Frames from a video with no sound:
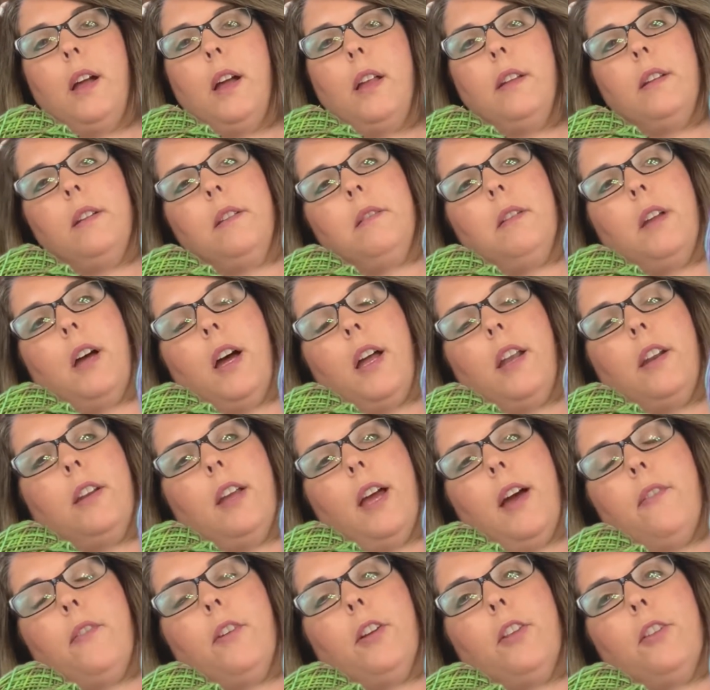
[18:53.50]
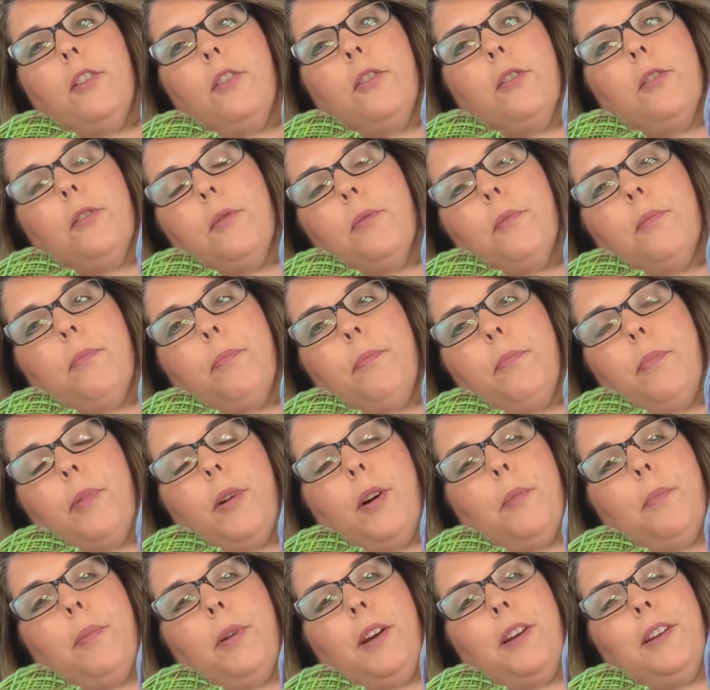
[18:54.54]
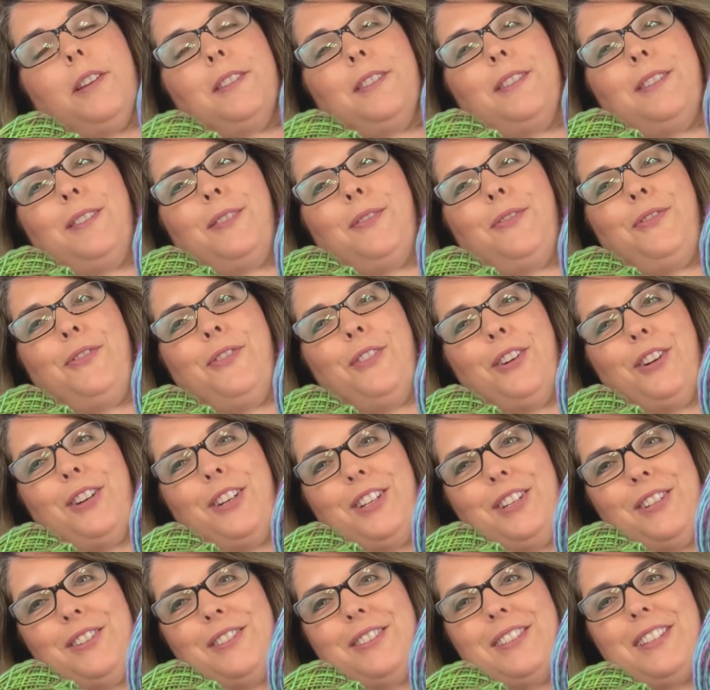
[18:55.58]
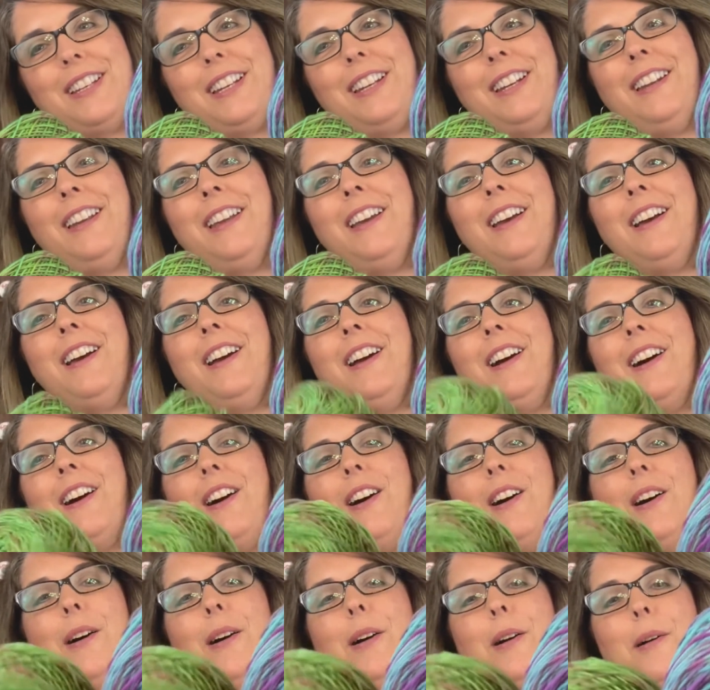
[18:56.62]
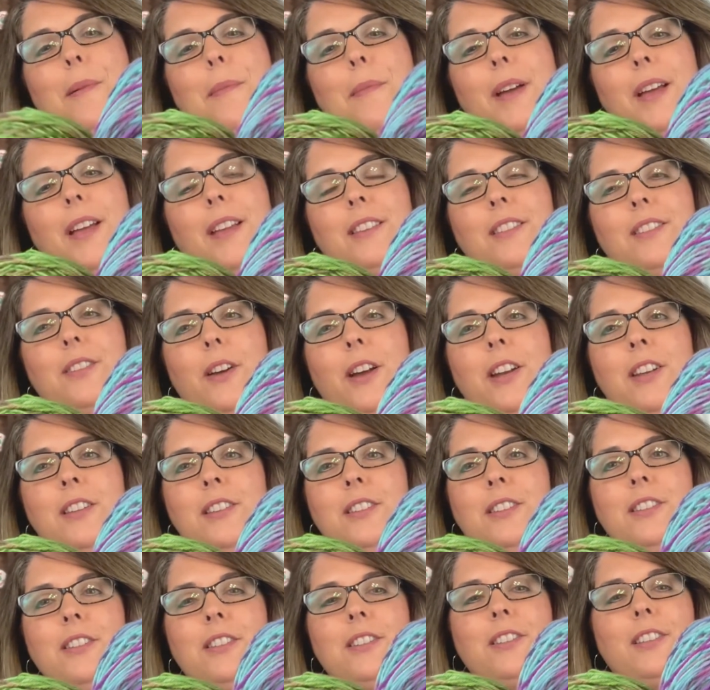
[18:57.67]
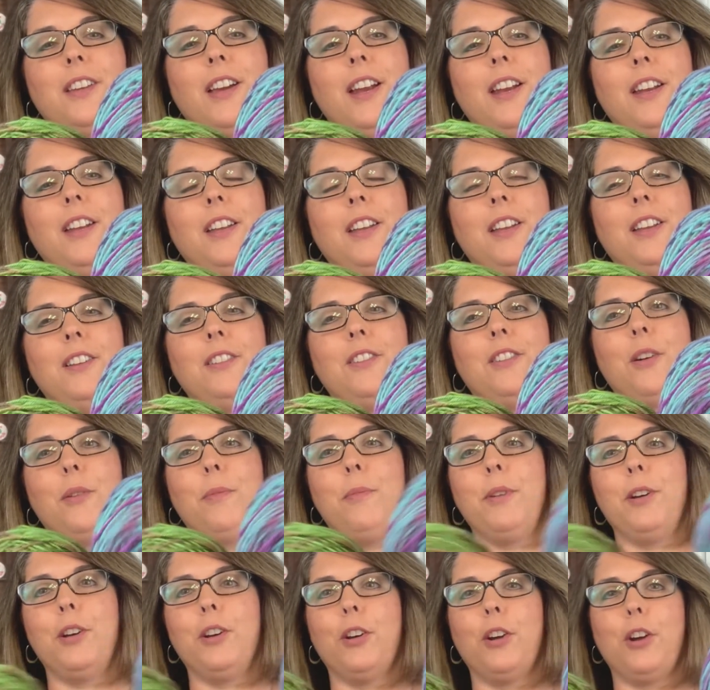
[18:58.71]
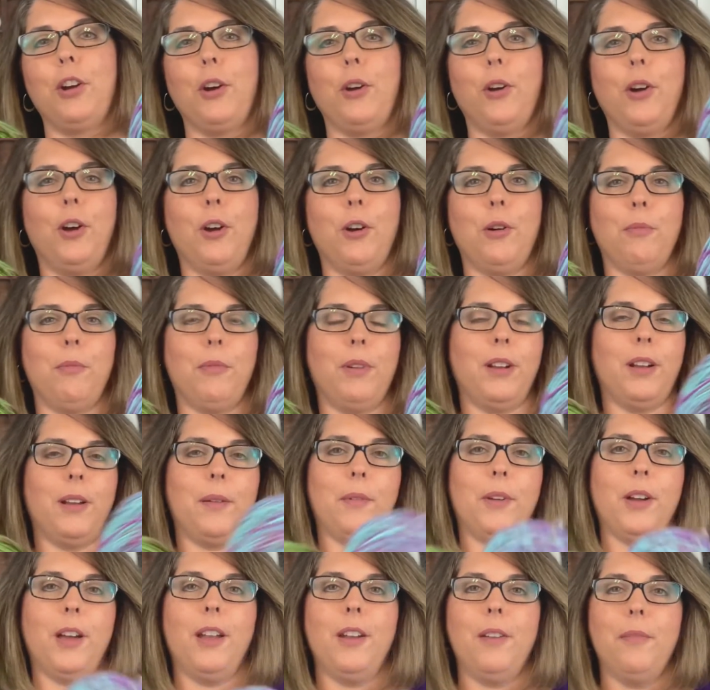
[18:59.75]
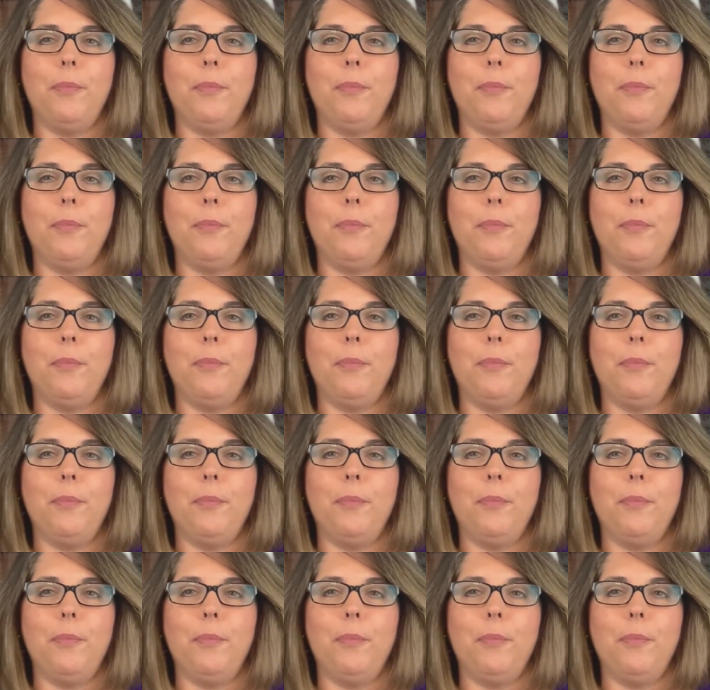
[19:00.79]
not have other purpose for using. And so I just decided go big or go home, and I'm kind of